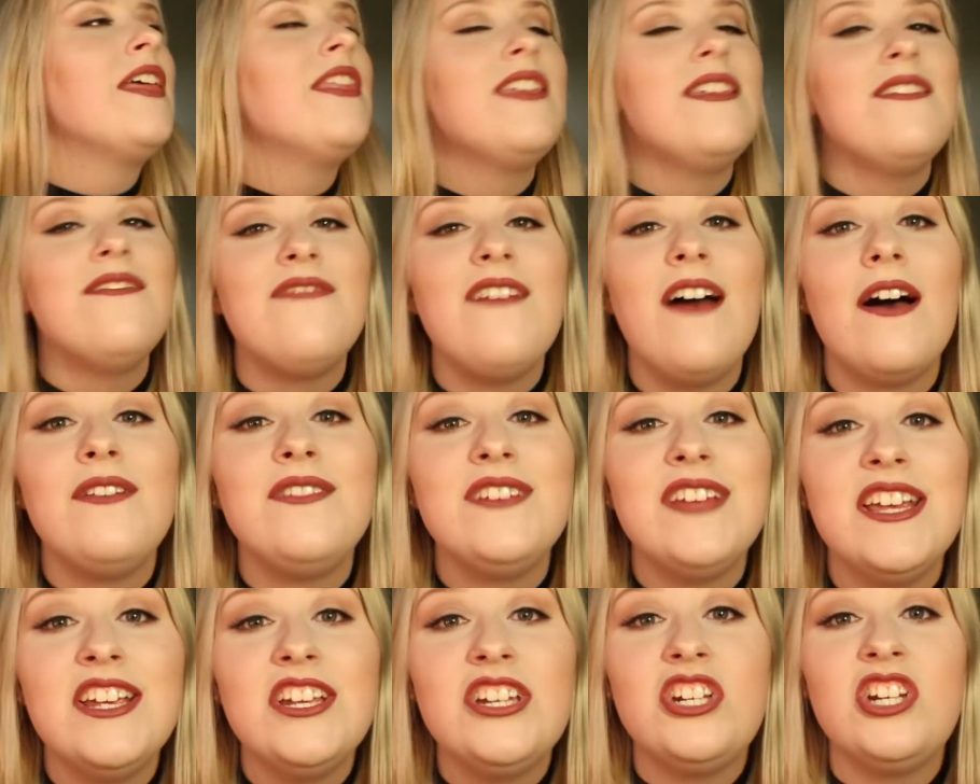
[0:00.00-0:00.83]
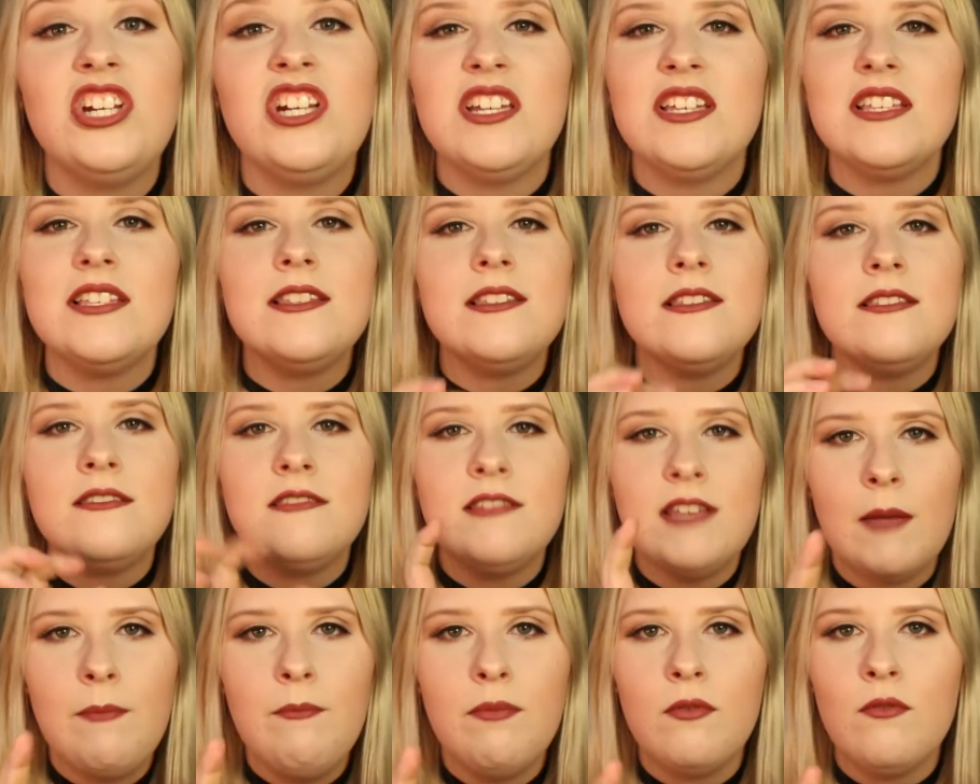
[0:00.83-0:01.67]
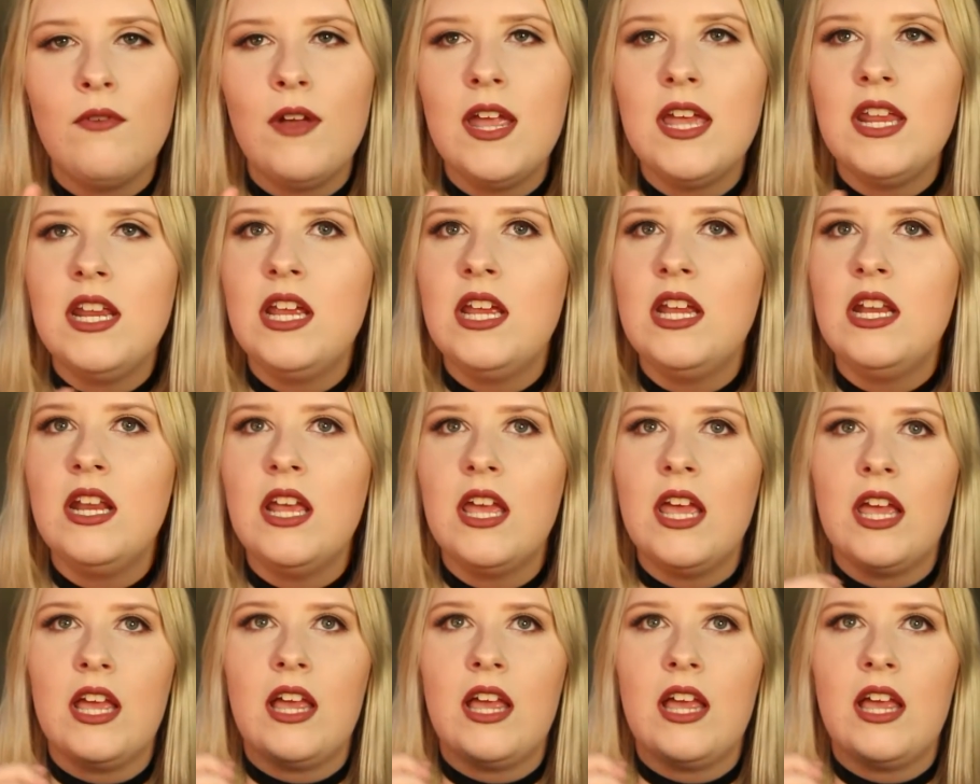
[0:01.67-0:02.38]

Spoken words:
The foundation separated,